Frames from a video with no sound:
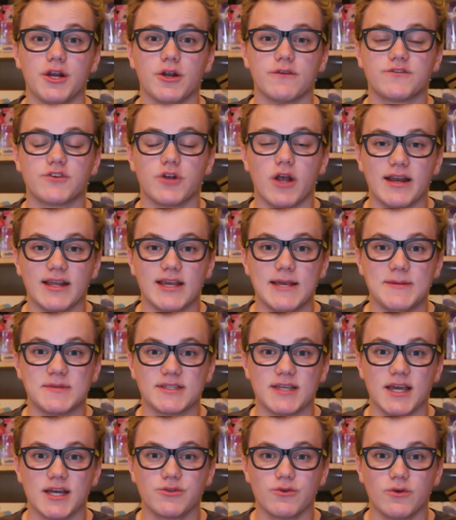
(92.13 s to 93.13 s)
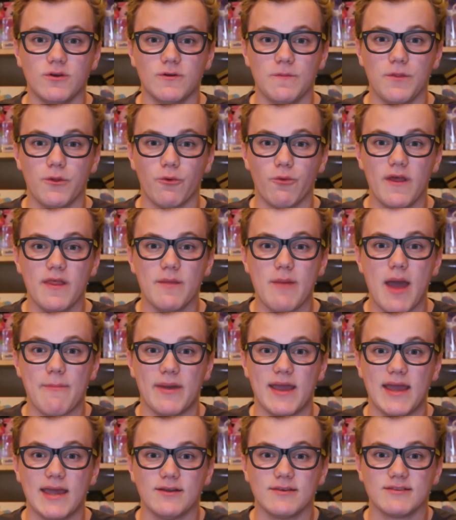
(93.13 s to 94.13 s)
here of trying to keep schedule, the way the
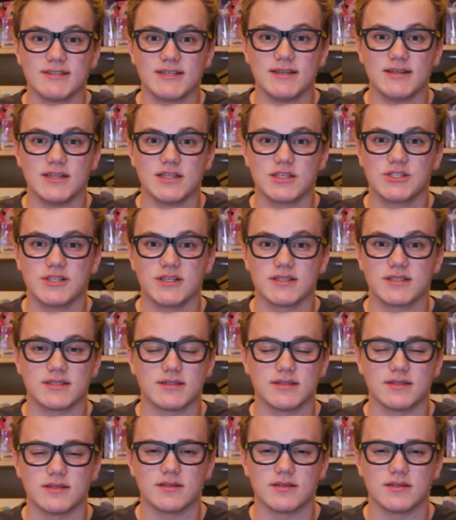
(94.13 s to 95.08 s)
map handles it is just